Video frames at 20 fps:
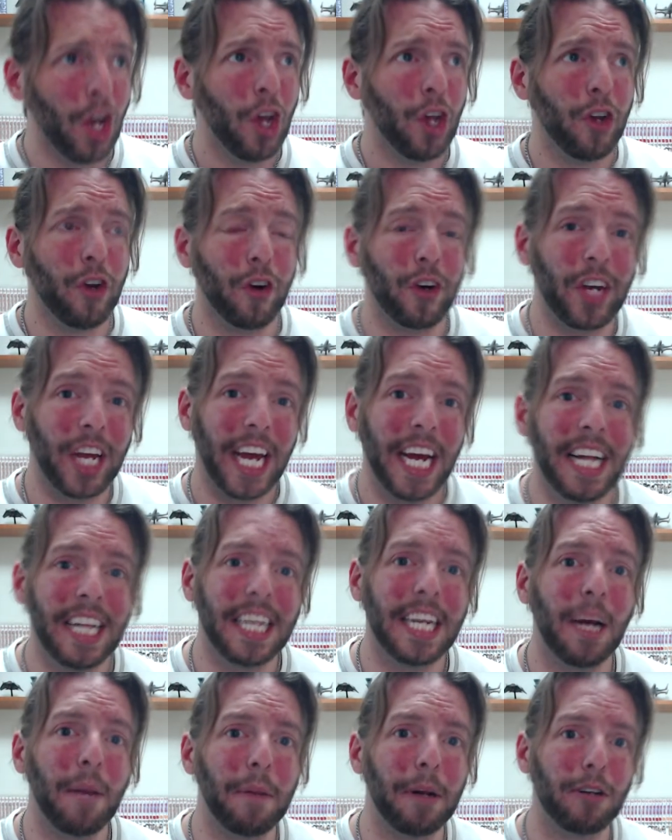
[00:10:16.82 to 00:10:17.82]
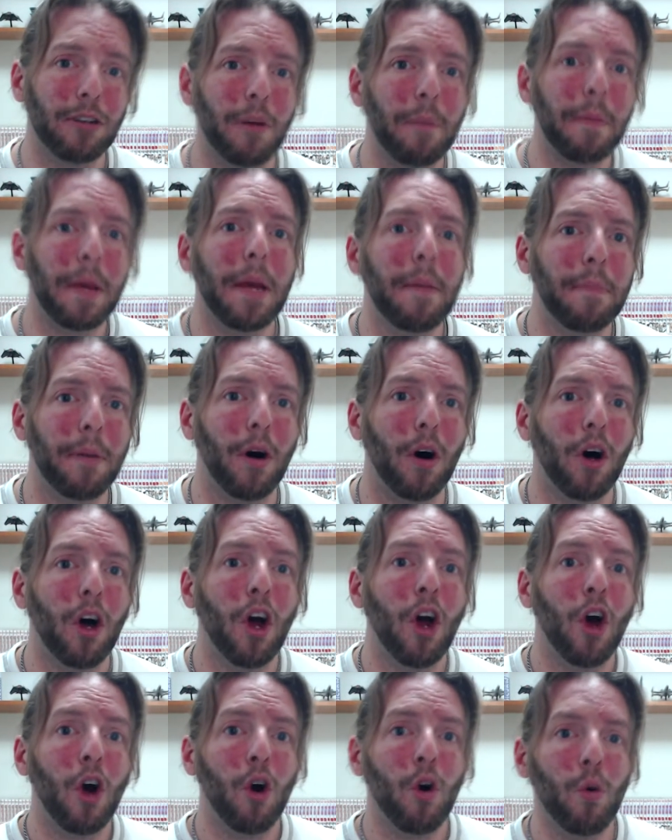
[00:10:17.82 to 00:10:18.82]
you're killing a bunch of people
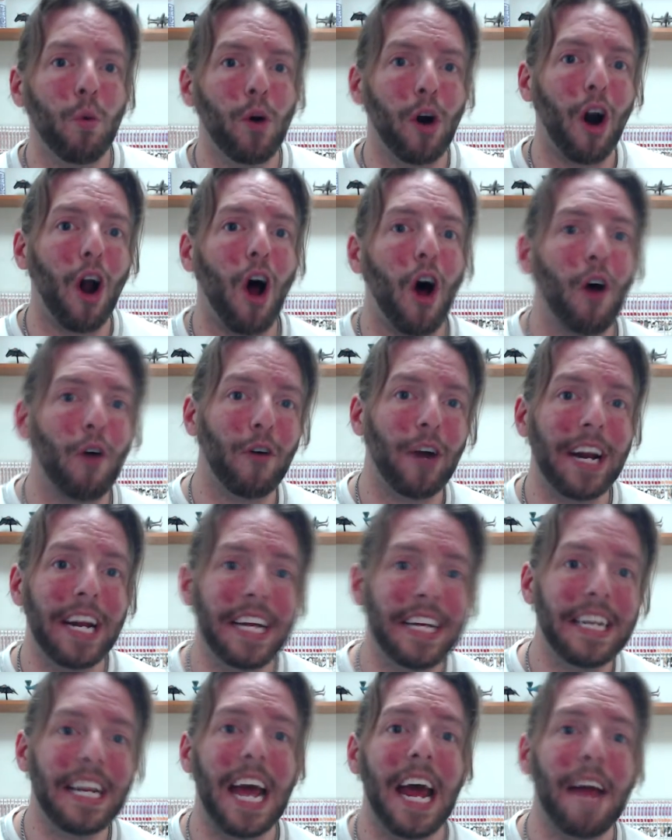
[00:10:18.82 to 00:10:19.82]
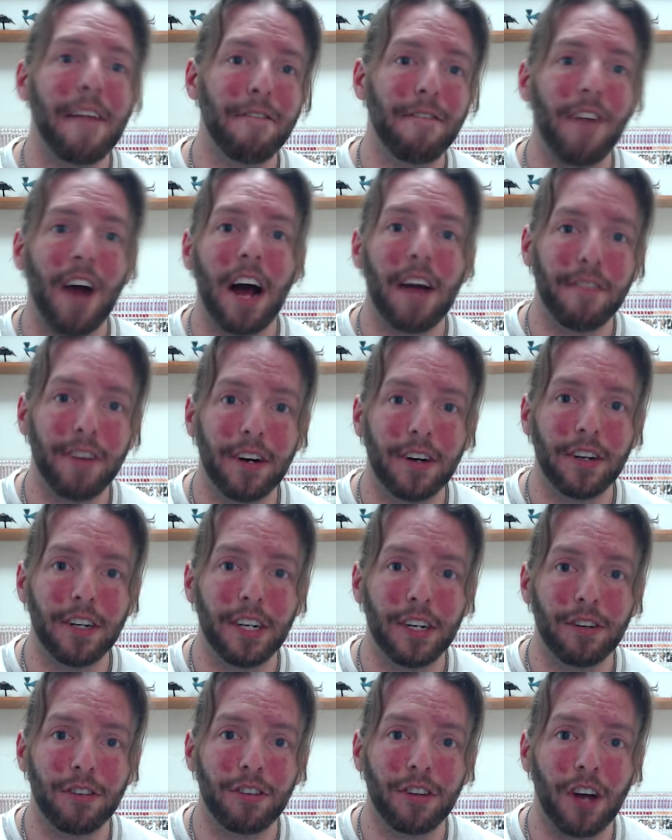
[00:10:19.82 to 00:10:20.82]
who were already dead 500
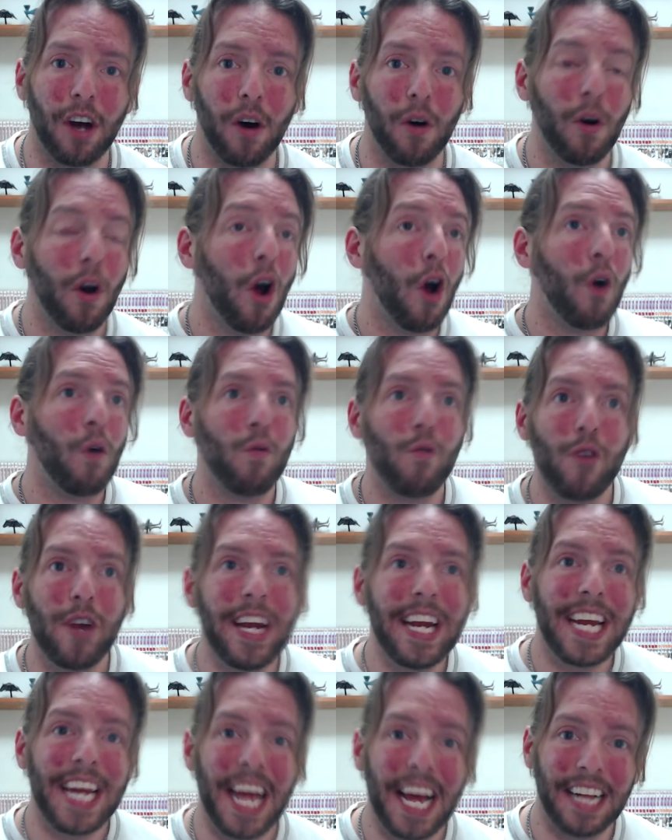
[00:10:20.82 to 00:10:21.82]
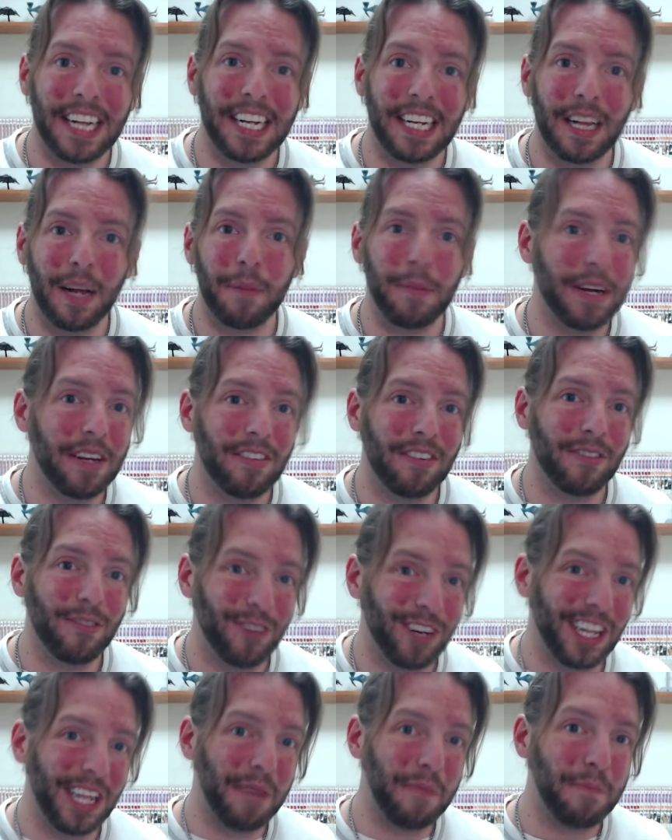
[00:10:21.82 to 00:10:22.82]
years ago. Re-killing them isn't
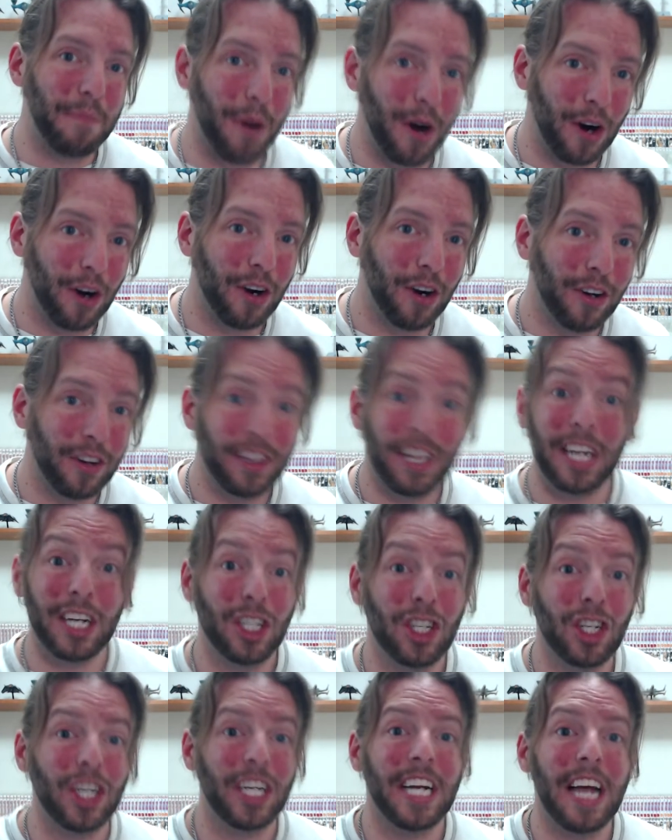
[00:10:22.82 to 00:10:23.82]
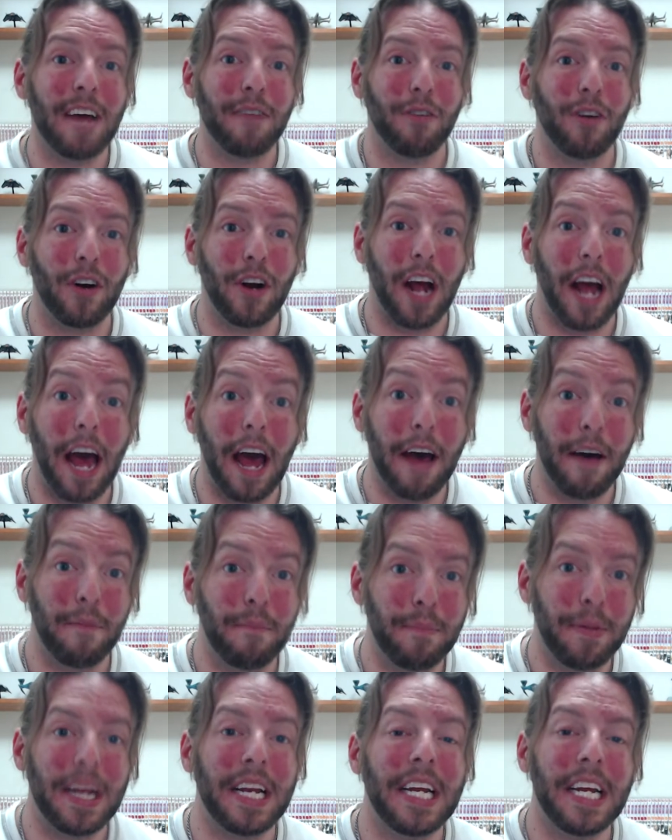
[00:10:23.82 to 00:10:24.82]
really murder. They should never
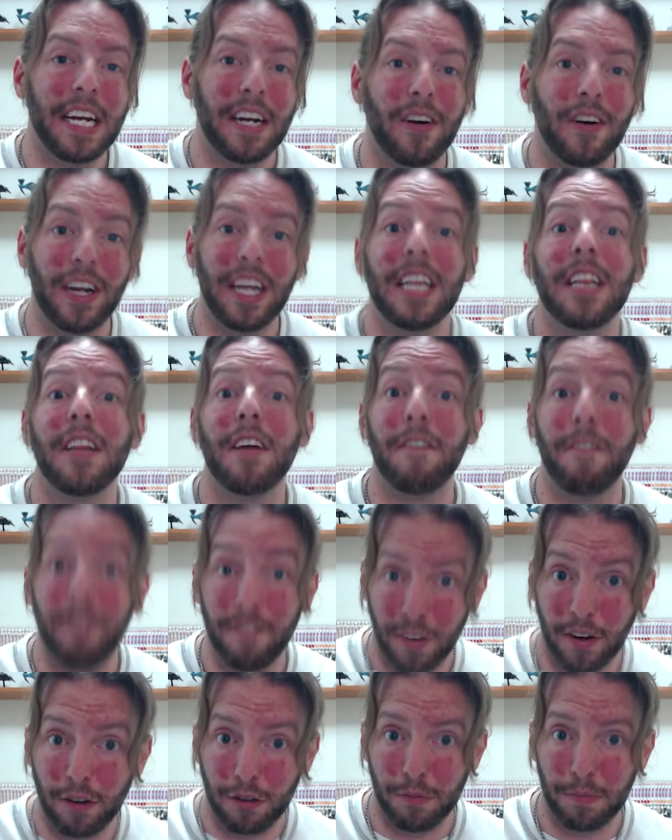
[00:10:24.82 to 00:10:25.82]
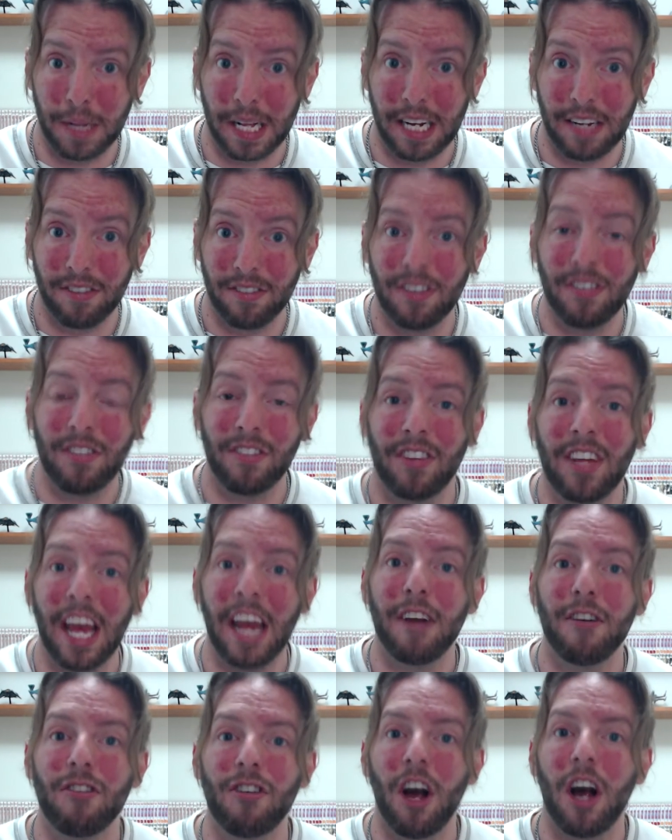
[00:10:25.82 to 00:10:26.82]
have been here in the first place. This is
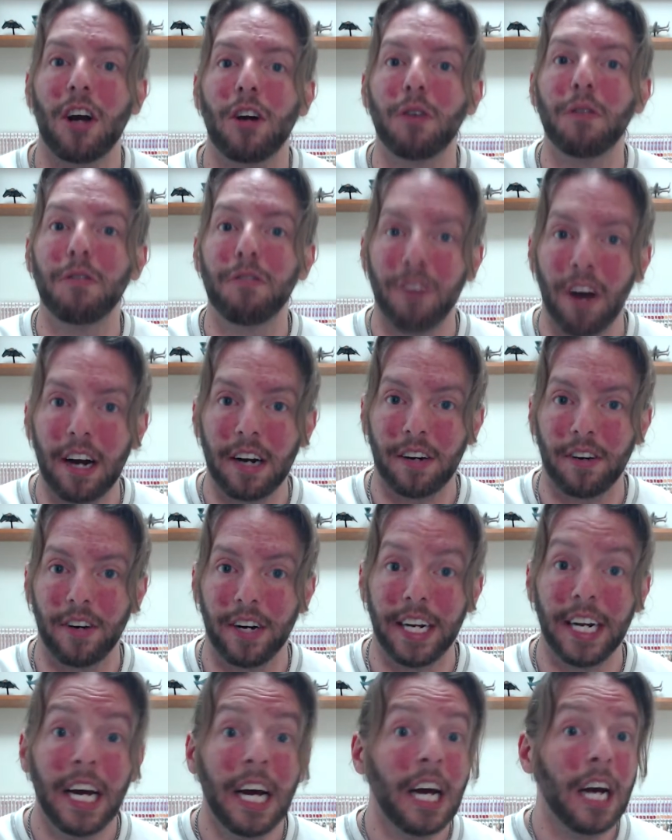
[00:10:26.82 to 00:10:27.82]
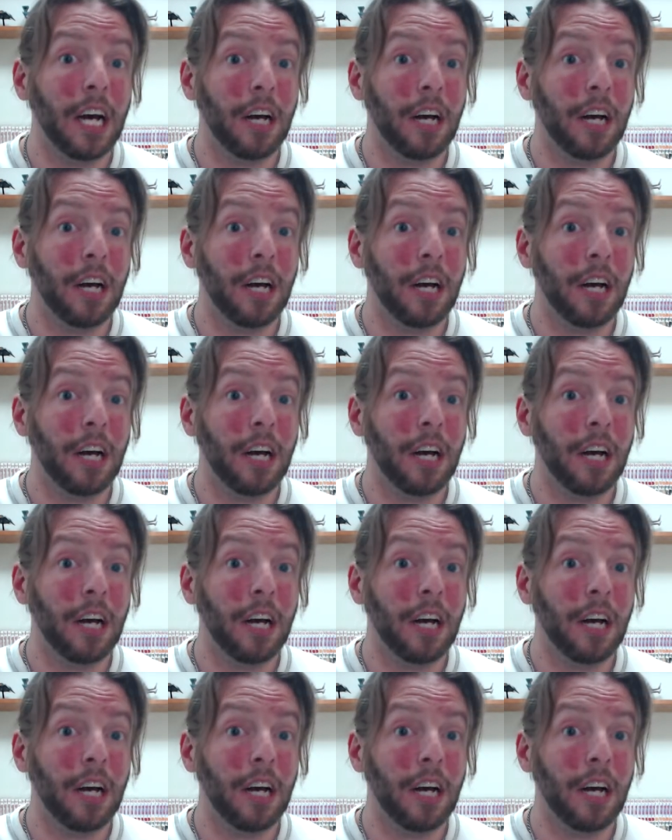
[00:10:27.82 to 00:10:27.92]
Kenjaku fuckery.